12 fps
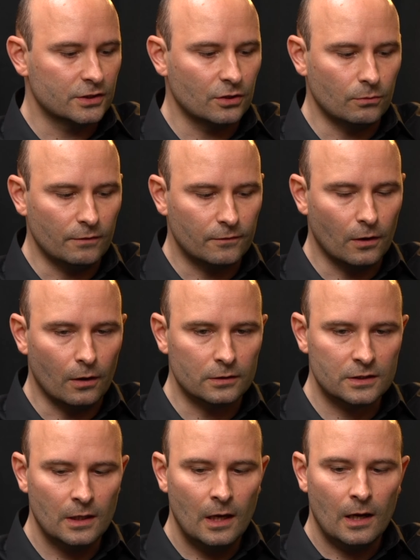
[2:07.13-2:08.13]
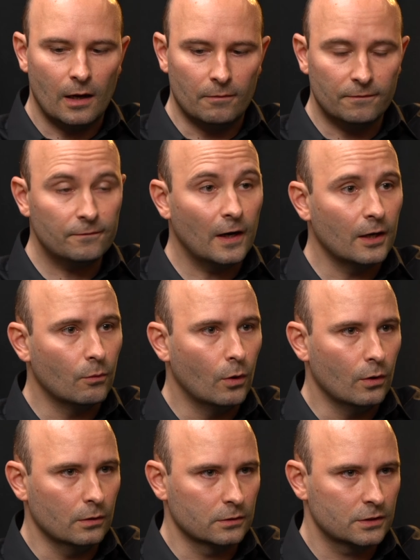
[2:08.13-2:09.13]
So we've got
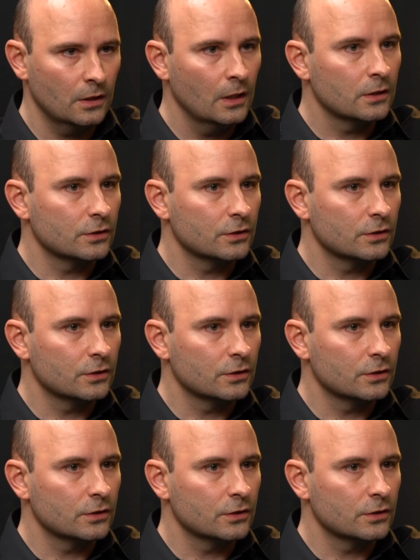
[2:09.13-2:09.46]
firewalls,